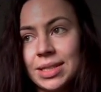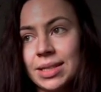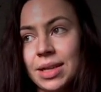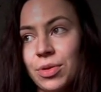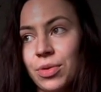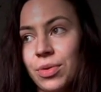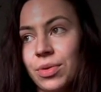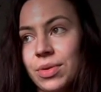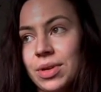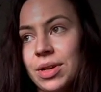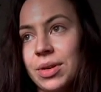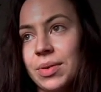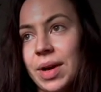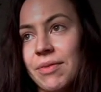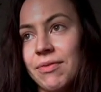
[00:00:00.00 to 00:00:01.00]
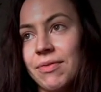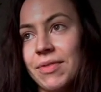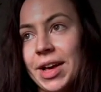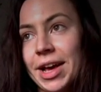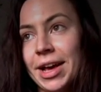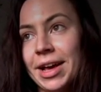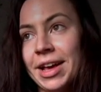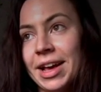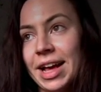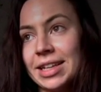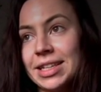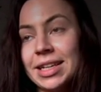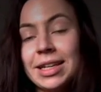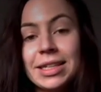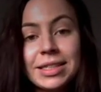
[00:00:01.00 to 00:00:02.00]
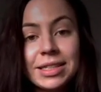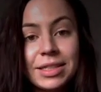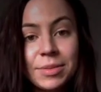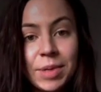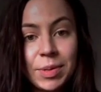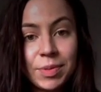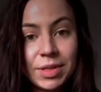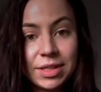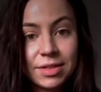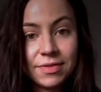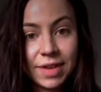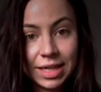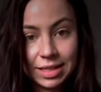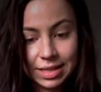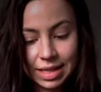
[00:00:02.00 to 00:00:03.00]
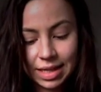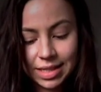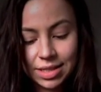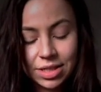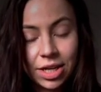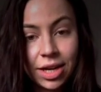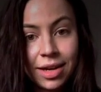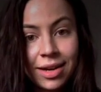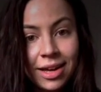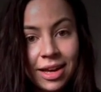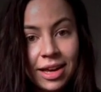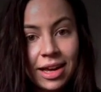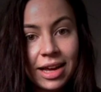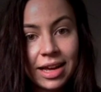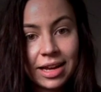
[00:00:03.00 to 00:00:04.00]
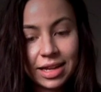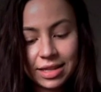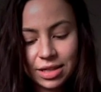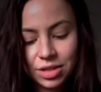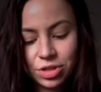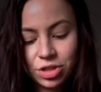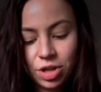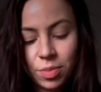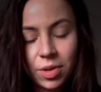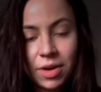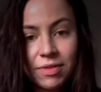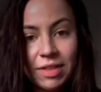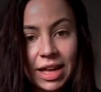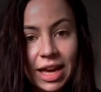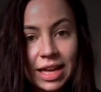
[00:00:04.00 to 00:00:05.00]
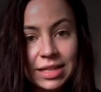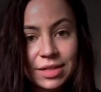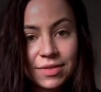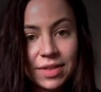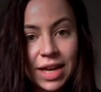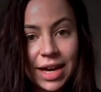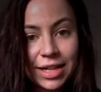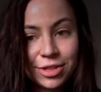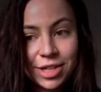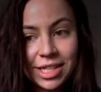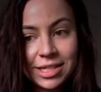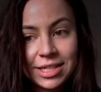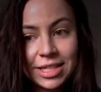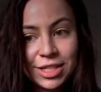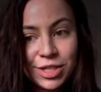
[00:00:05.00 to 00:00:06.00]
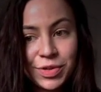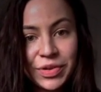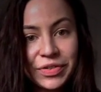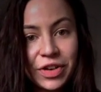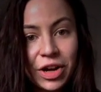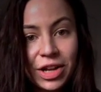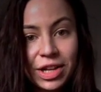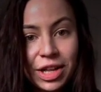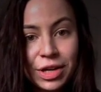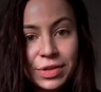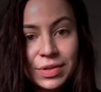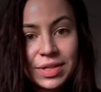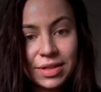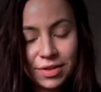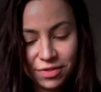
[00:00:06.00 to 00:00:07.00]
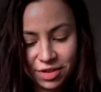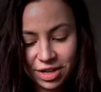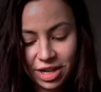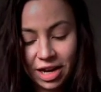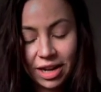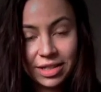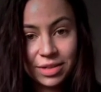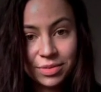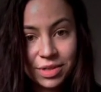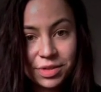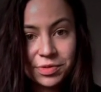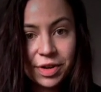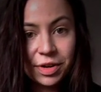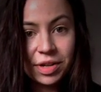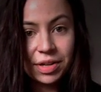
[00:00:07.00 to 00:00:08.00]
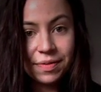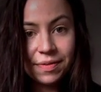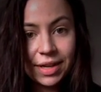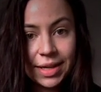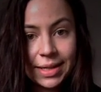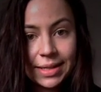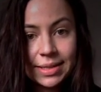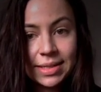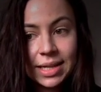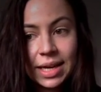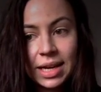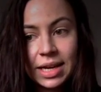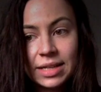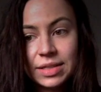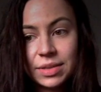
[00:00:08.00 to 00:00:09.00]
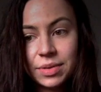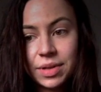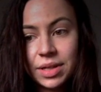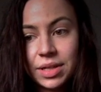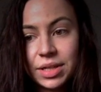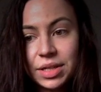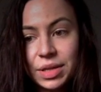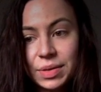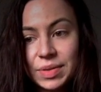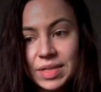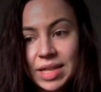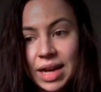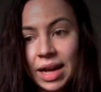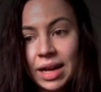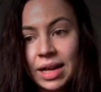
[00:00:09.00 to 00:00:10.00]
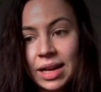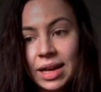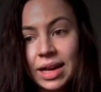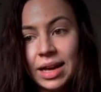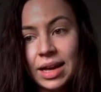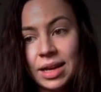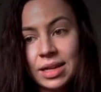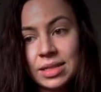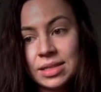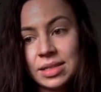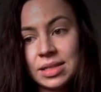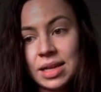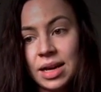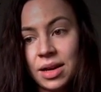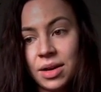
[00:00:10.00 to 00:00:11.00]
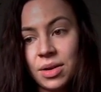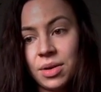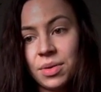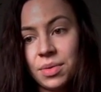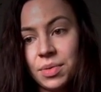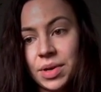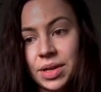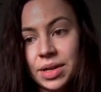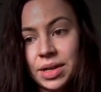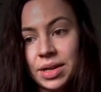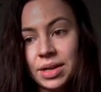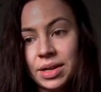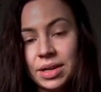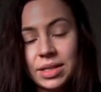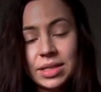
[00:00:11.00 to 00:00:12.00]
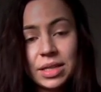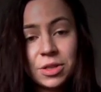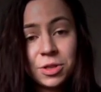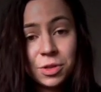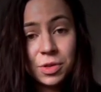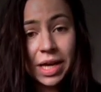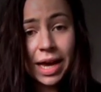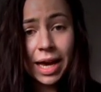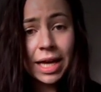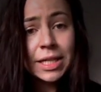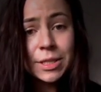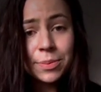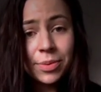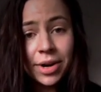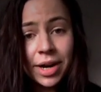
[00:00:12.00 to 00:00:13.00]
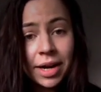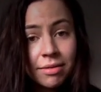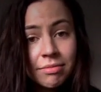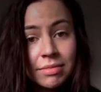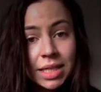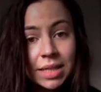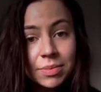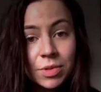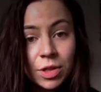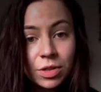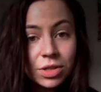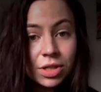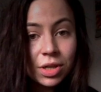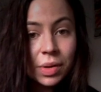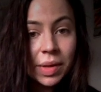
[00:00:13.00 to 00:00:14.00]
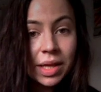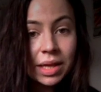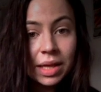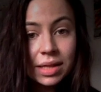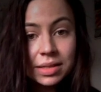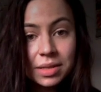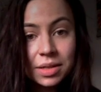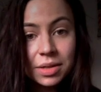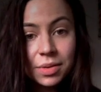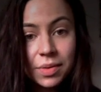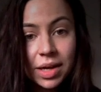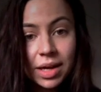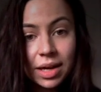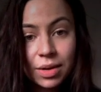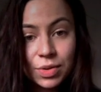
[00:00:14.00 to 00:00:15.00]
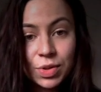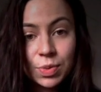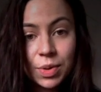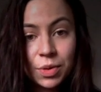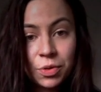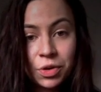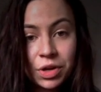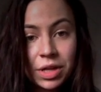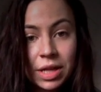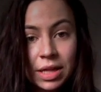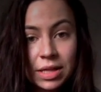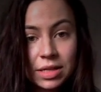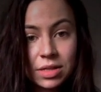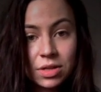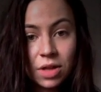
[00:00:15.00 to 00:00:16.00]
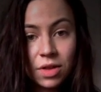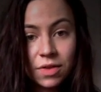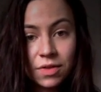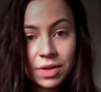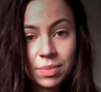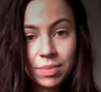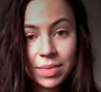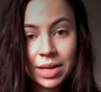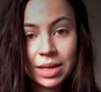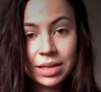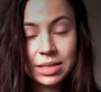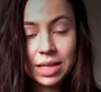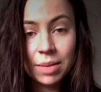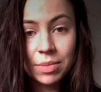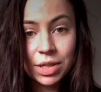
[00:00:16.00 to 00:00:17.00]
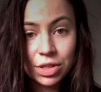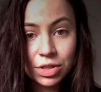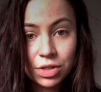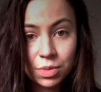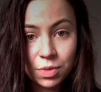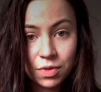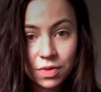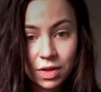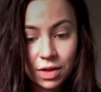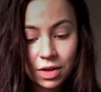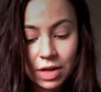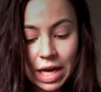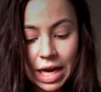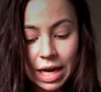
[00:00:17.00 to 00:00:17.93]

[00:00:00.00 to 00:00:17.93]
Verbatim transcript: And I thought, you know, I, uh, I didn't listen to people's advice last year and I didn't chop off the heads of the hydrangeas. So we've got loads in the front garden, which is very convenient. So we're going to use that. And uh, we're going to, he said, use hairspray. I'm not sure whether that's going to work. I was a bit worried that the solvent might damage some of the.